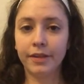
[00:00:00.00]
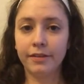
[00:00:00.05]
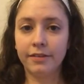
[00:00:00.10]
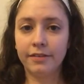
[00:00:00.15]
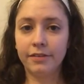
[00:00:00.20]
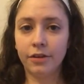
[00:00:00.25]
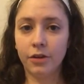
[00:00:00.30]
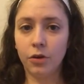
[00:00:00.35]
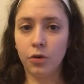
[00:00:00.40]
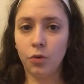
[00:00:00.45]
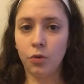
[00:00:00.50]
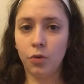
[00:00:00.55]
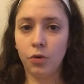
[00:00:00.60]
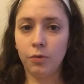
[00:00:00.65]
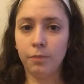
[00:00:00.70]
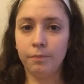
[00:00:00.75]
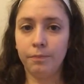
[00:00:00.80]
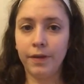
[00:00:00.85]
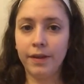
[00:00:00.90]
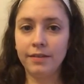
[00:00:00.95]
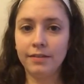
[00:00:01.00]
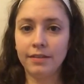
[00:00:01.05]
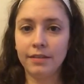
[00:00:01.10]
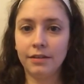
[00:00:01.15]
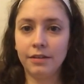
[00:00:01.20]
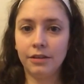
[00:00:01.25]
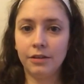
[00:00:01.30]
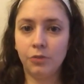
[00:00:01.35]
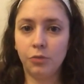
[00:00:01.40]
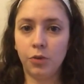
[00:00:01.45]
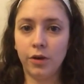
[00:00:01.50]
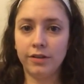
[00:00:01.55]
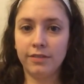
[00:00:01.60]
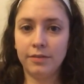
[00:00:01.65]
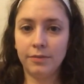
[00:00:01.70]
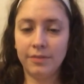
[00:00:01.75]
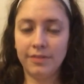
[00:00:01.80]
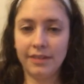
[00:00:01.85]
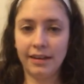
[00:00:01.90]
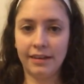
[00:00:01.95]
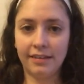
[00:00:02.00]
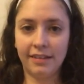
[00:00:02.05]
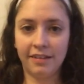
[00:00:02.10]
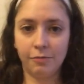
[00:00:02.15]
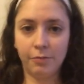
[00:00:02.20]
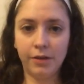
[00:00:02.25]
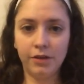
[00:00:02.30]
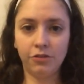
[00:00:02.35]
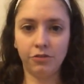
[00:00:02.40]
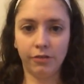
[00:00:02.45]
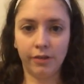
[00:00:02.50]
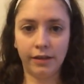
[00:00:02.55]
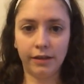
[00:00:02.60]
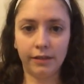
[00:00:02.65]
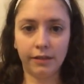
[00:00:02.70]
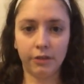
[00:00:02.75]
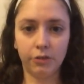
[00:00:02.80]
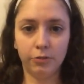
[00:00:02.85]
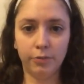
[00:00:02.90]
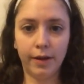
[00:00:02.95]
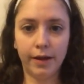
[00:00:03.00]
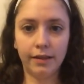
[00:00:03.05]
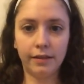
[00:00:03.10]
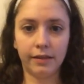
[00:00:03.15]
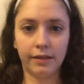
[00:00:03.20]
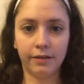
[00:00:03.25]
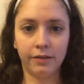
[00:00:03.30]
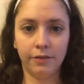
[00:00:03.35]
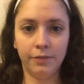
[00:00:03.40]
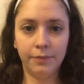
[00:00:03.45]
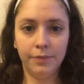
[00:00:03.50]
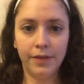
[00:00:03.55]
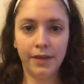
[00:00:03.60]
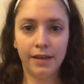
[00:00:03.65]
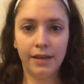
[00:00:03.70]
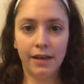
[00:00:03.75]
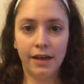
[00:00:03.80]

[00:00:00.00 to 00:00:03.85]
So basically what some states have been doing little by little,